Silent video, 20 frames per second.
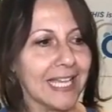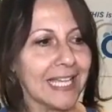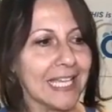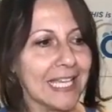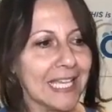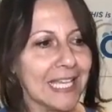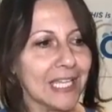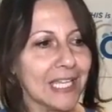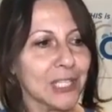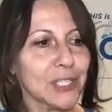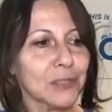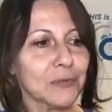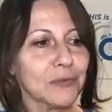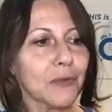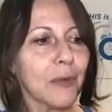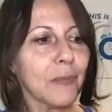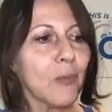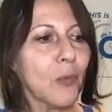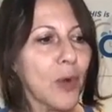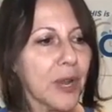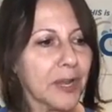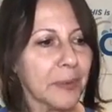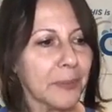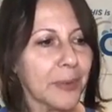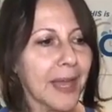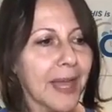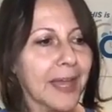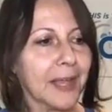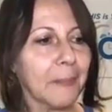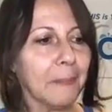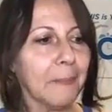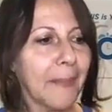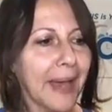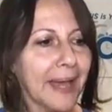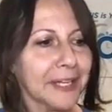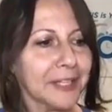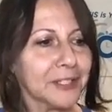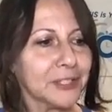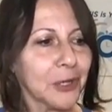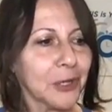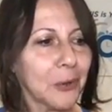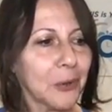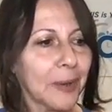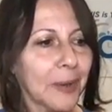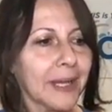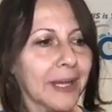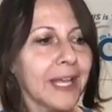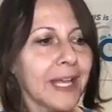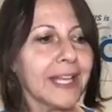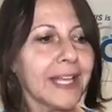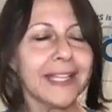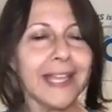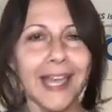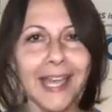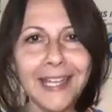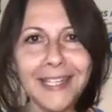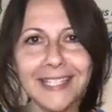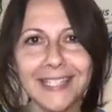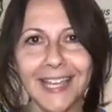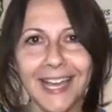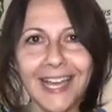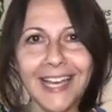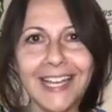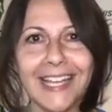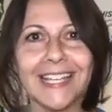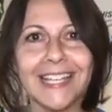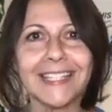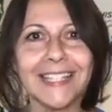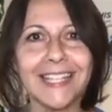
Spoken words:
He is from Winnipeg, Manitoba, Canada.